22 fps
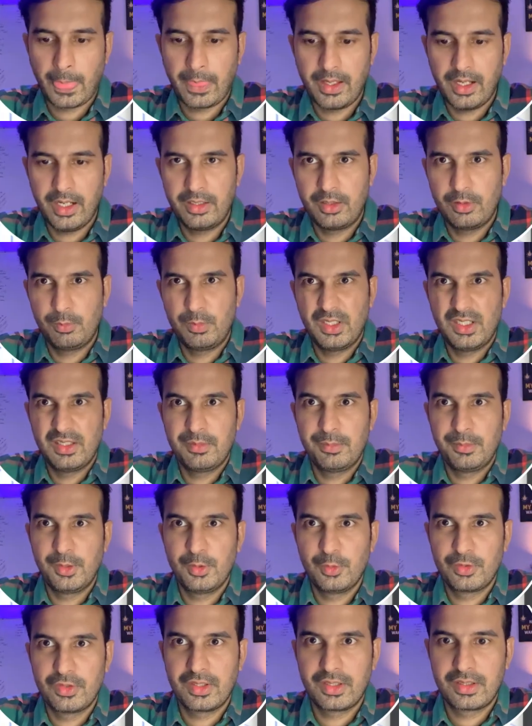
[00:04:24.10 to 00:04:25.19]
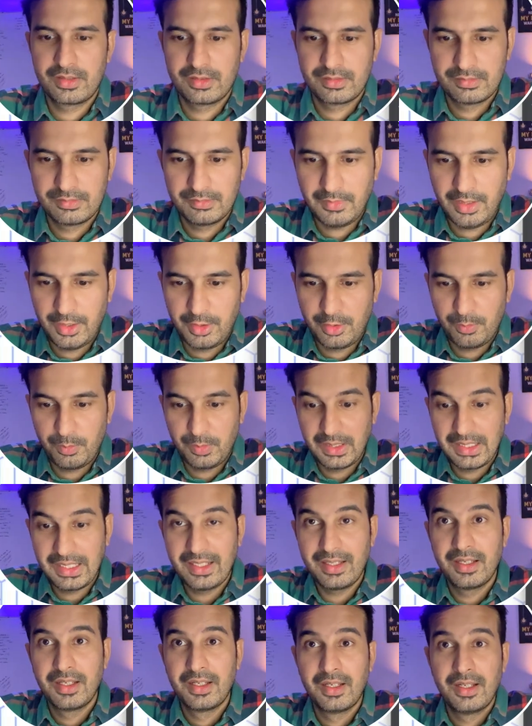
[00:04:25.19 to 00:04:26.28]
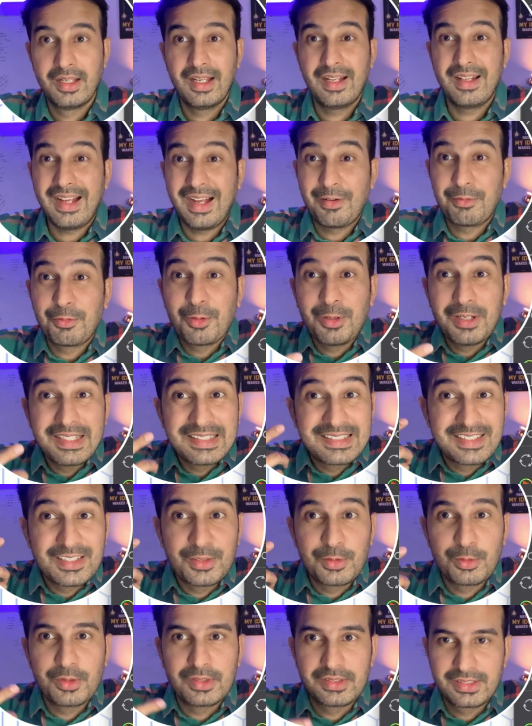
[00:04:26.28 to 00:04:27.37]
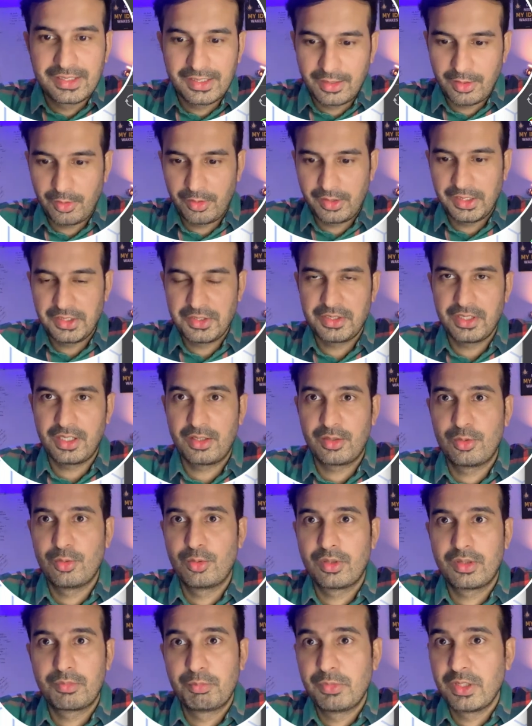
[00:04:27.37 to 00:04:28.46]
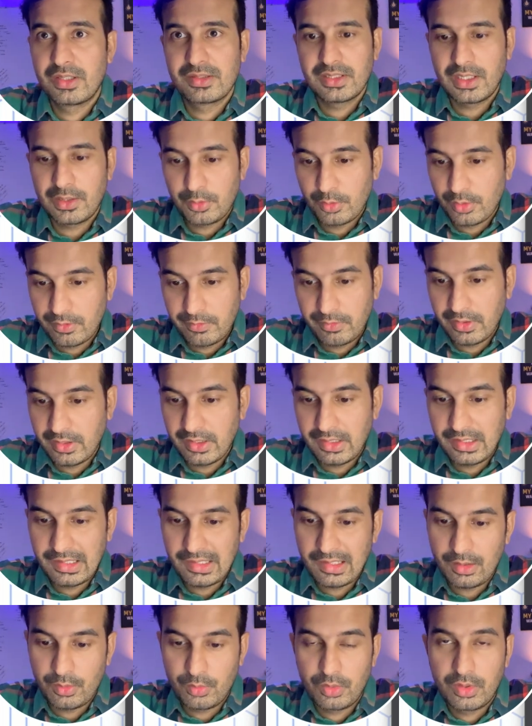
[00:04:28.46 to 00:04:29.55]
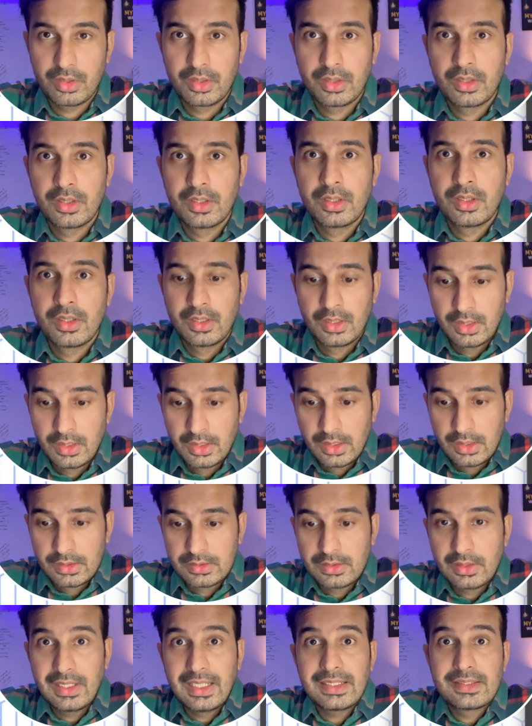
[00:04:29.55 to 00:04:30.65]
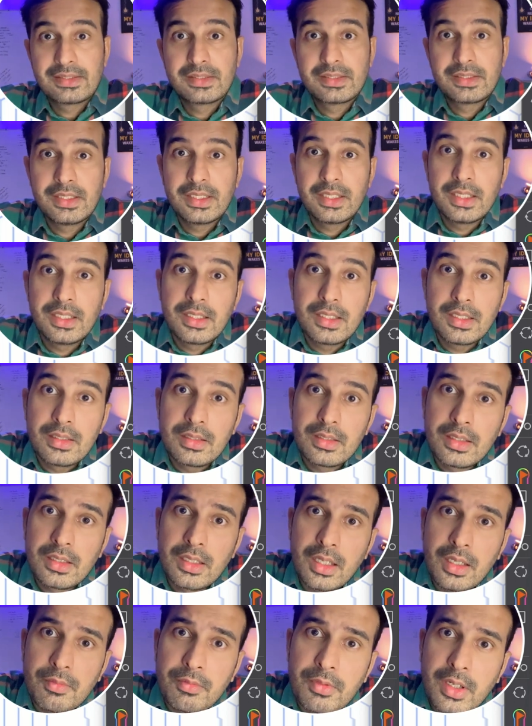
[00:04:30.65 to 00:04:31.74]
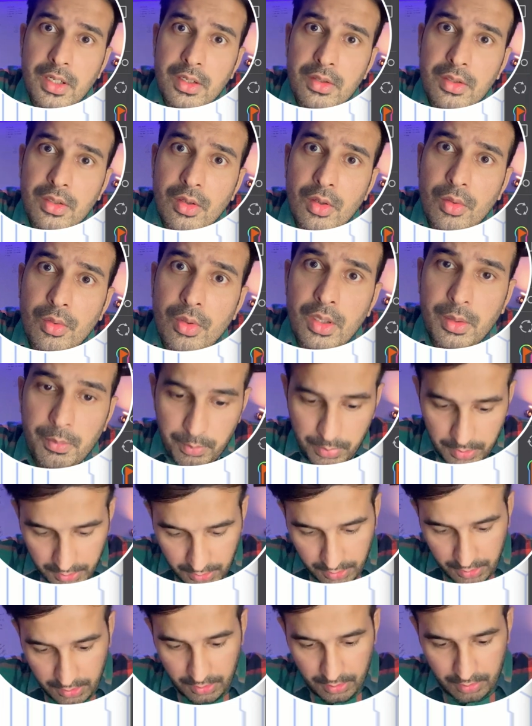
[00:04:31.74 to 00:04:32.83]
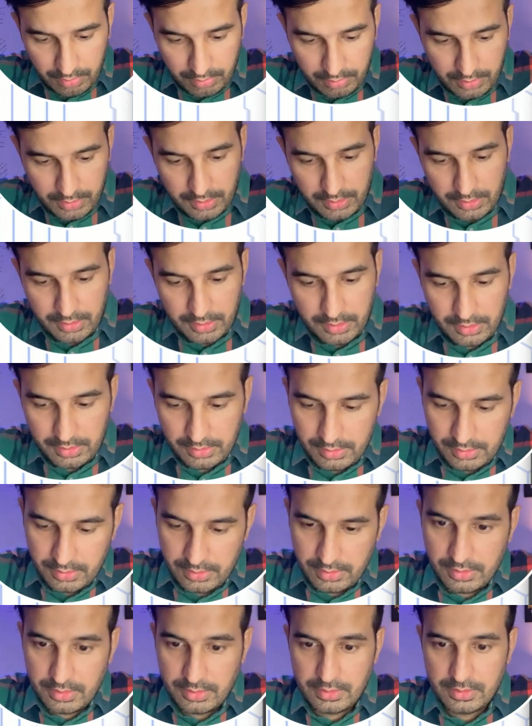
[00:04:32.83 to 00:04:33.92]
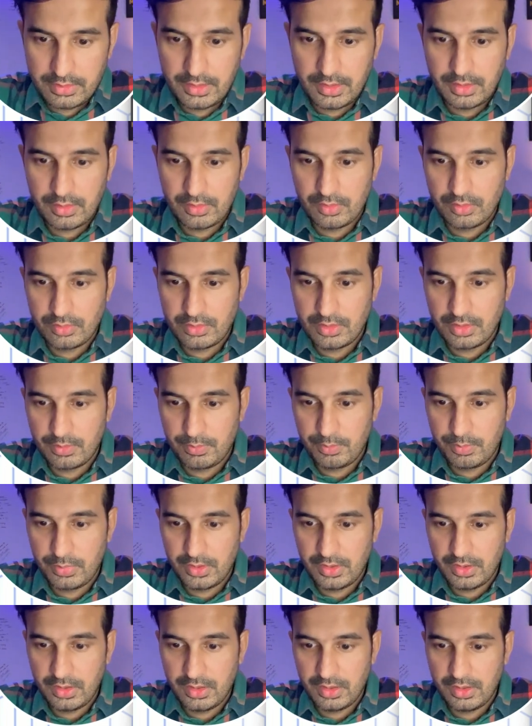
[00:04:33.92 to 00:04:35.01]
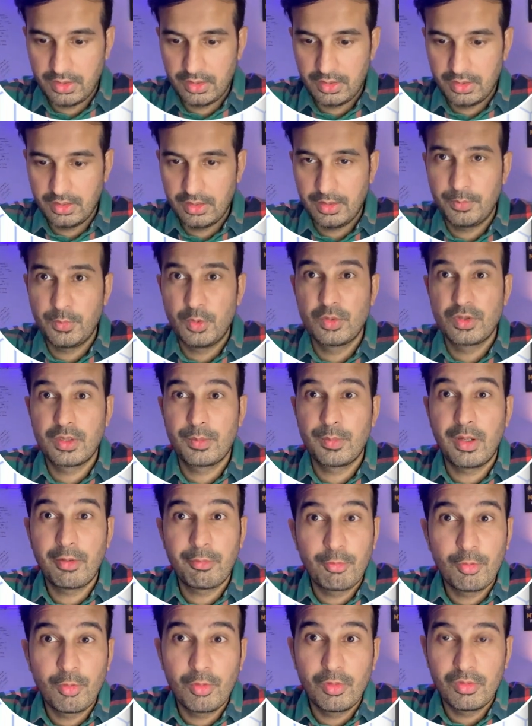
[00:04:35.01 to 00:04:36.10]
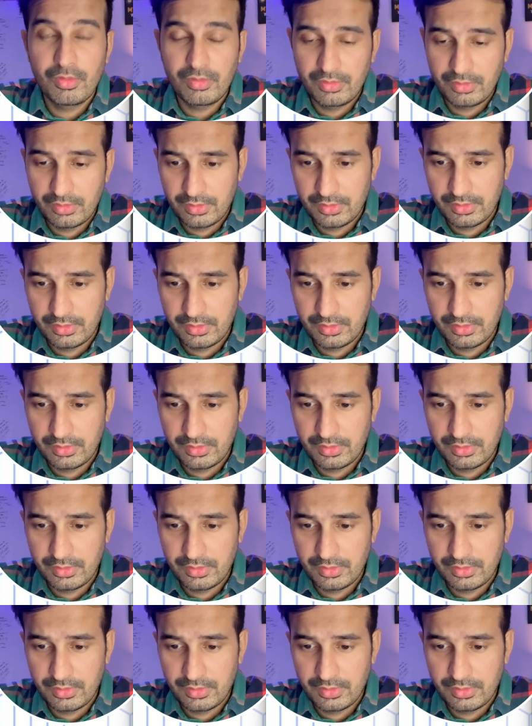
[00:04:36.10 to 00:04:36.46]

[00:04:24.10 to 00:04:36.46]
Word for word: I had to play the music. I had to play, I listened to the security check code because I couldn't figure it out. So let's see the I'm going to OTP. Okay, this is the OTP. I'm using my phone.